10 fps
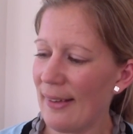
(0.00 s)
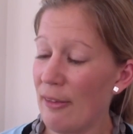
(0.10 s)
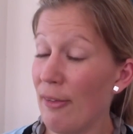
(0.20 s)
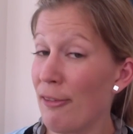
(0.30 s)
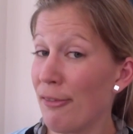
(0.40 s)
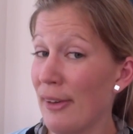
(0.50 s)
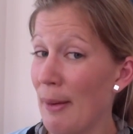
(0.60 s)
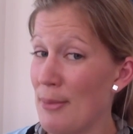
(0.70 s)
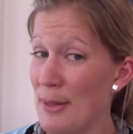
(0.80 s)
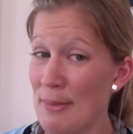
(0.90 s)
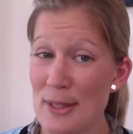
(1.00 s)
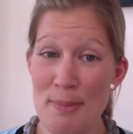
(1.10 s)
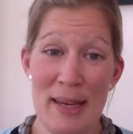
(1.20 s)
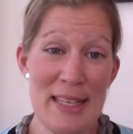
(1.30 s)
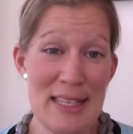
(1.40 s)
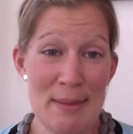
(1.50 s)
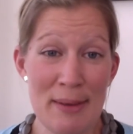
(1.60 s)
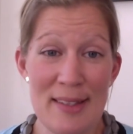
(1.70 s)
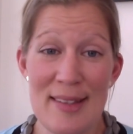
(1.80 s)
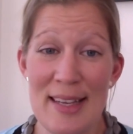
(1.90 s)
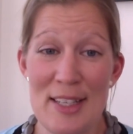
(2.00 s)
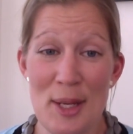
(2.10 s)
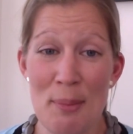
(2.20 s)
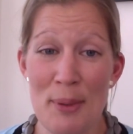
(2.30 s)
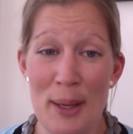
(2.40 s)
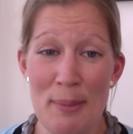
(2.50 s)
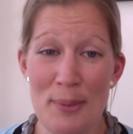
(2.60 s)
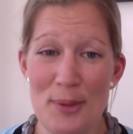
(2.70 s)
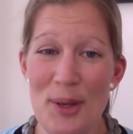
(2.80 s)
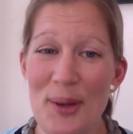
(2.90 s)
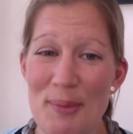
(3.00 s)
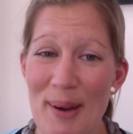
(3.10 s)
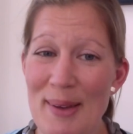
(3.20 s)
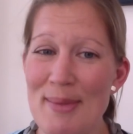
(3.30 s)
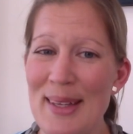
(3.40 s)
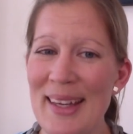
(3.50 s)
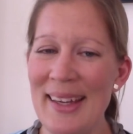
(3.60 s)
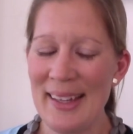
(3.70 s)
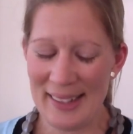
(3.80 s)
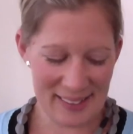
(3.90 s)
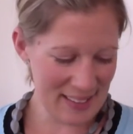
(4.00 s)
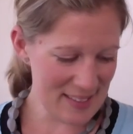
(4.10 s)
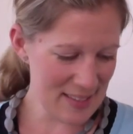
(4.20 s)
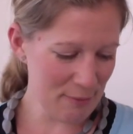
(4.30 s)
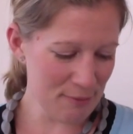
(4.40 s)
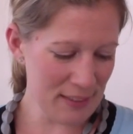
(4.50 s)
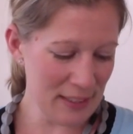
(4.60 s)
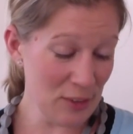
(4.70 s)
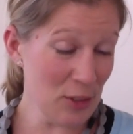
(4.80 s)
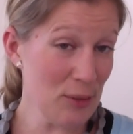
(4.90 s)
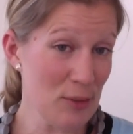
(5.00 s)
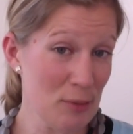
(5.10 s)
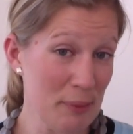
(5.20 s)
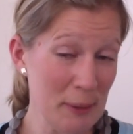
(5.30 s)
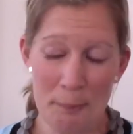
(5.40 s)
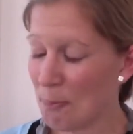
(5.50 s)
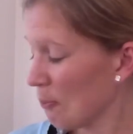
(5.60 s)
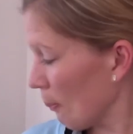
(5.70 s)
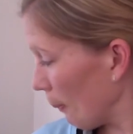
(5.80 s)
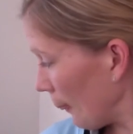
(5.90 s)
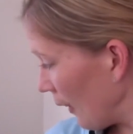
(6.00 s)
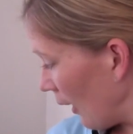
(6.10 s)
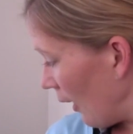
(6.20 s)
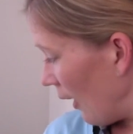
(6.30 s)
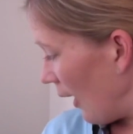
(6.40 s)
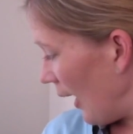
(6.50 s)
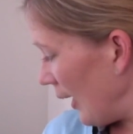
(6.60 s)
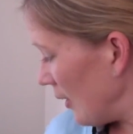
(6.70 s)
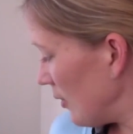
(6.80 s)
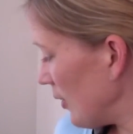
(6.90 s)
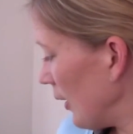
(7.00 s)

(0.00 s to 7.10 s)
if I free up some space in my stash, I'll be able to maybe get something new to spin. And